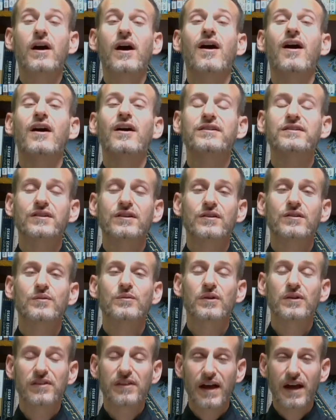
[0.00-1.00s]
on
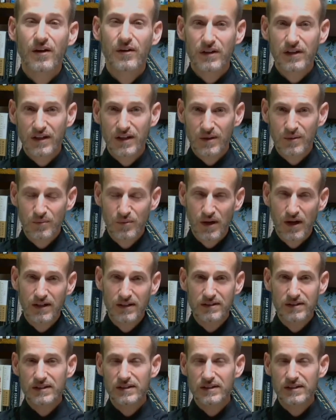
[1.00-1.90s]
without him, right?